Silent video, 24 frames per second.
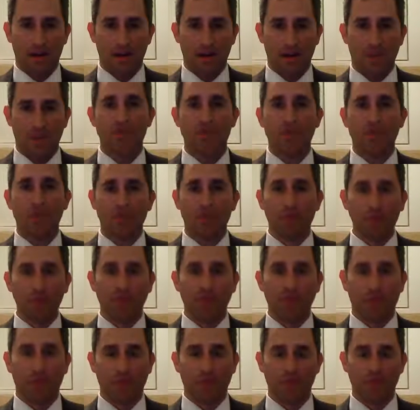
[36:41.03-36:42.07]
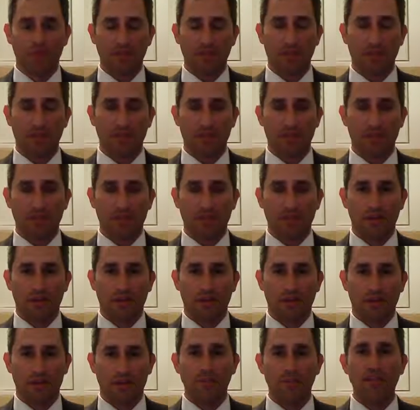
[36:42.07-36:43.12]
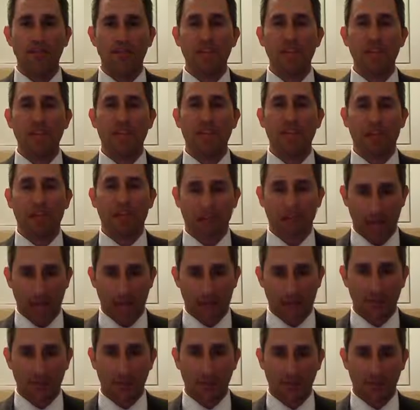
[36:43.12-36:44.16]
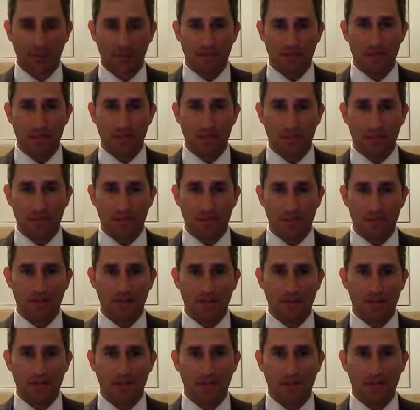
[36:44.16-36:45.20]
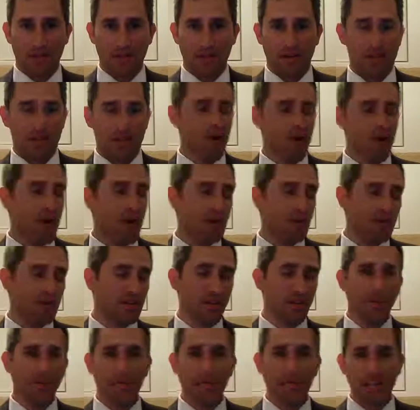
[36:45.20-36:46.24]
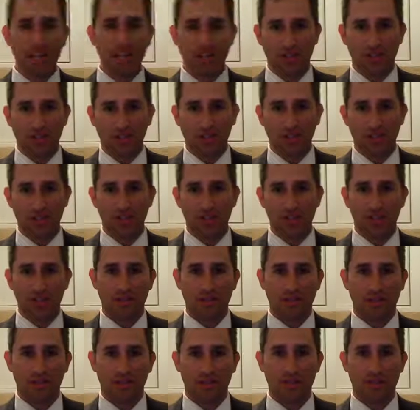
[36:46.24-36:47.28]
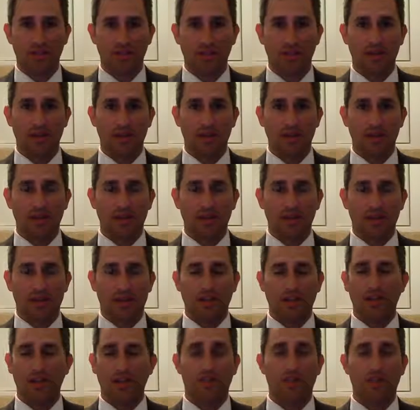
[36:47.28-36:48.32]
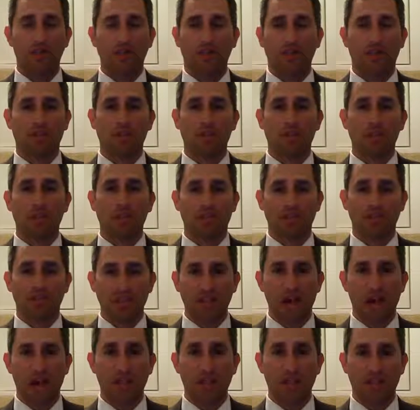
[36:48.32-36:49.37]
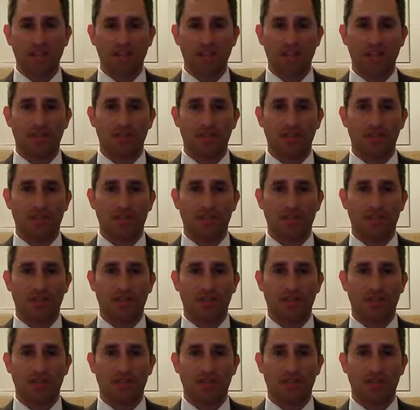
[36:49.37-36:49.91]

from the rooftops, from the internet tops, across all nations. And no one's going to be able to stop us.